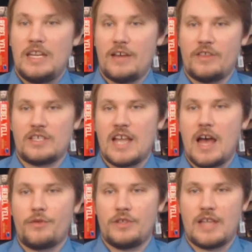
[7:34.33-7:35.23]
Now, the
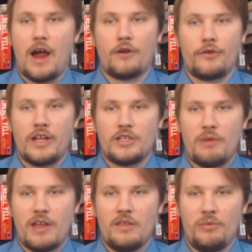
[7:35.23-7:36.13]
South is
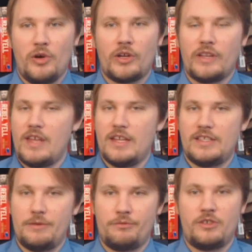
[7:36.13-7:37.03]
outraged by the book, and they
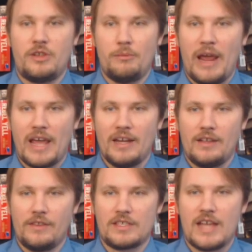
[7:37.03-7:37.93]
attempt to ban
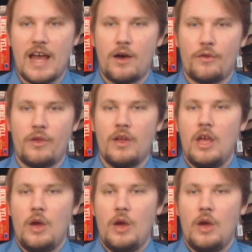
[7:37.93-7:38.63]
it in the South.